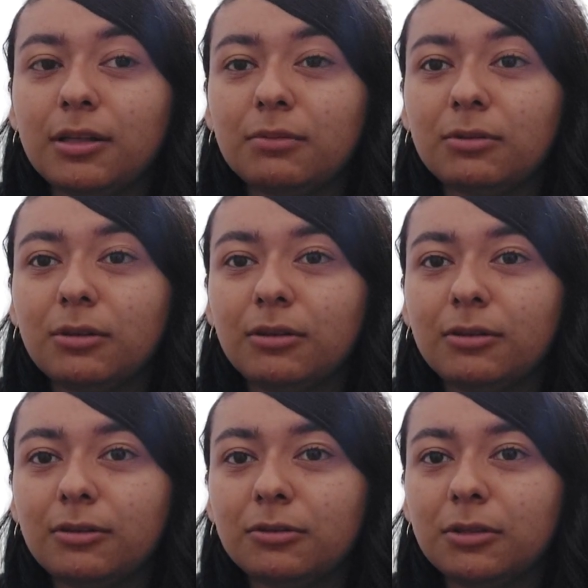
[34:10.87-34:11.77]
Devil
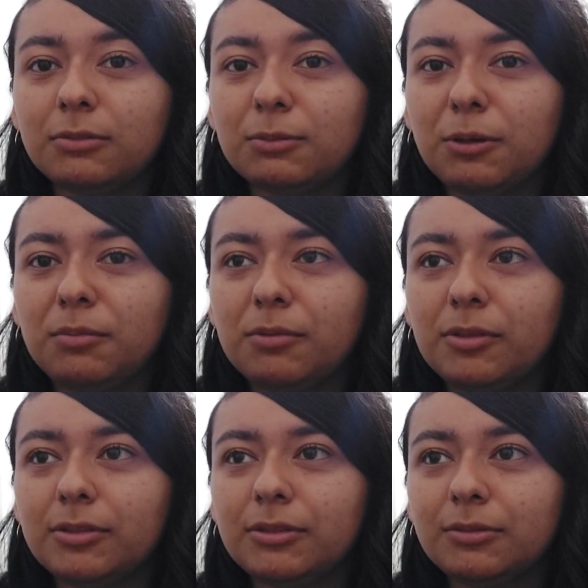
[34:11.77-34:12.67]
Hunter Club
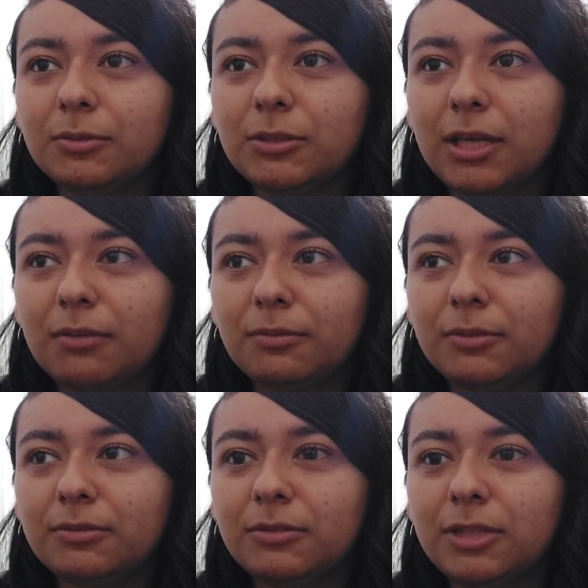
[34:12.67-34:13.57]
members side
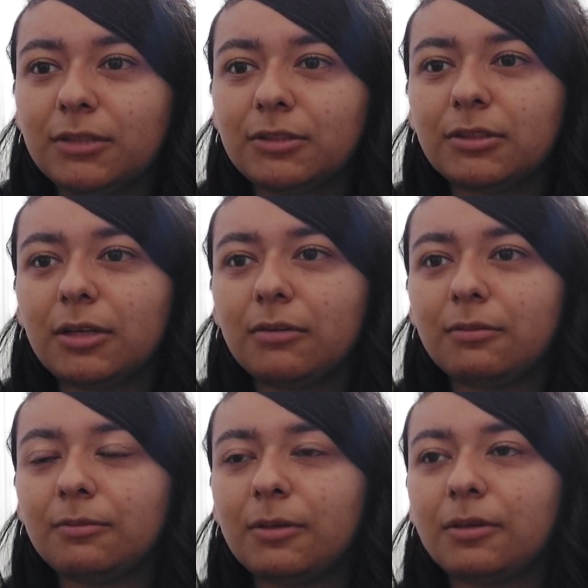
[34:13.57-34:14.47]
side to
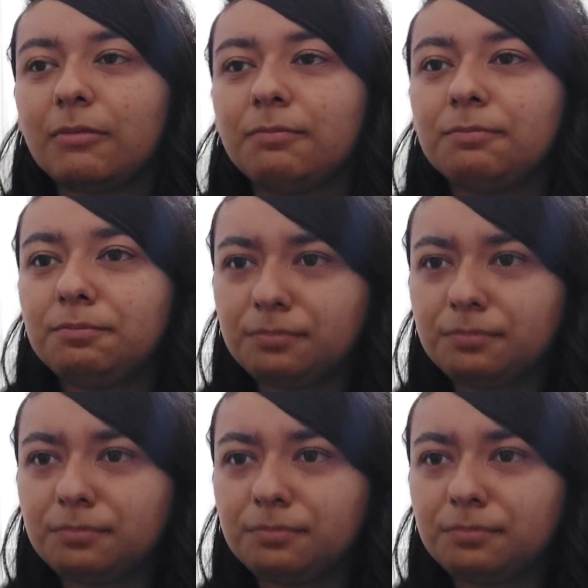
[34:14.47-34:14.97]
side by him.